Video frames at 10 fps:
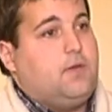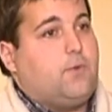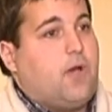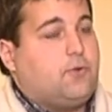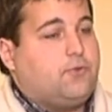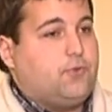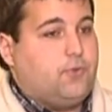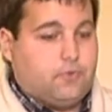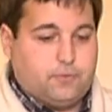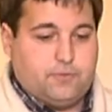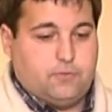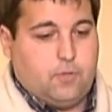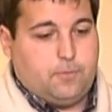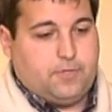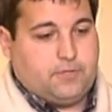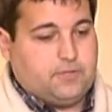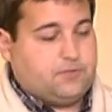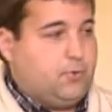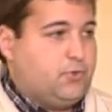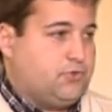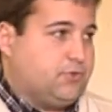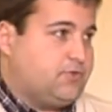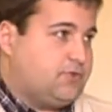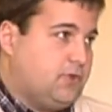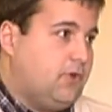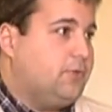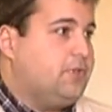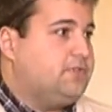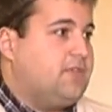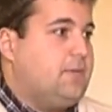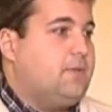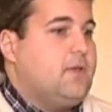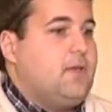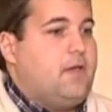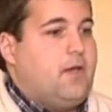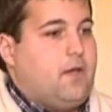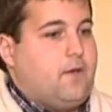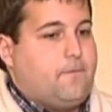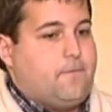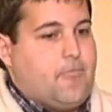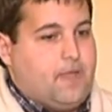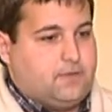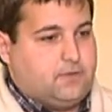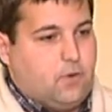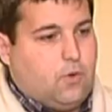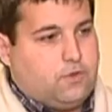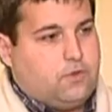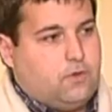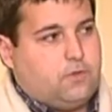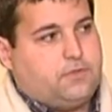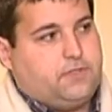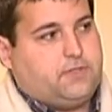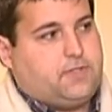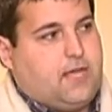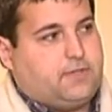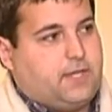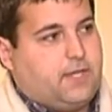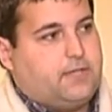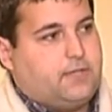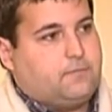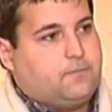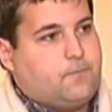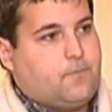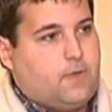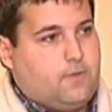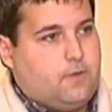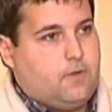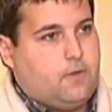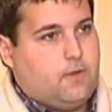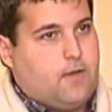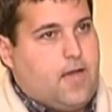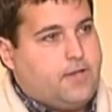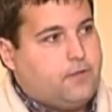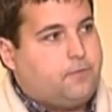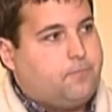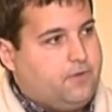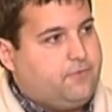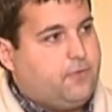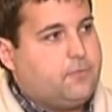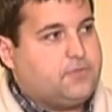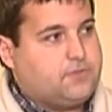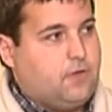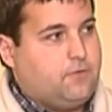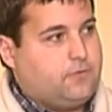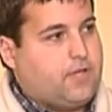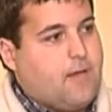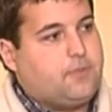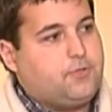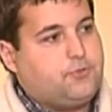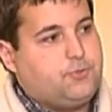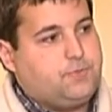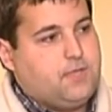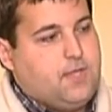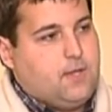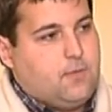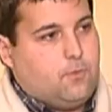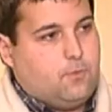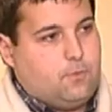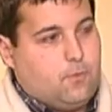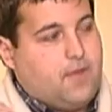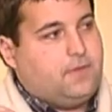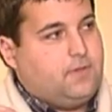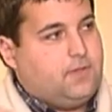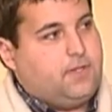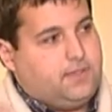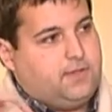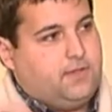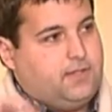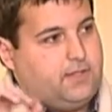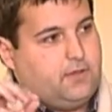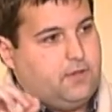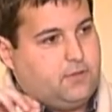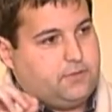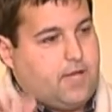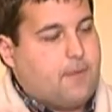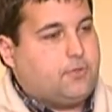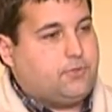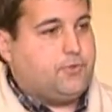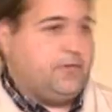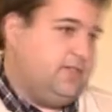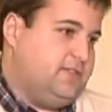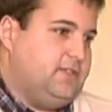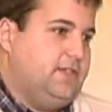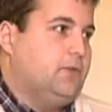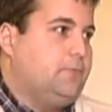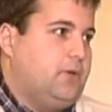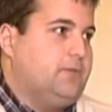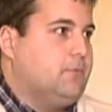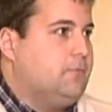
We are also developing dispersion, slurry step, uh, and all, all of these are targeting uh, higher performance of the carbon tubes when it, it, uh, the nanotube is in a polymer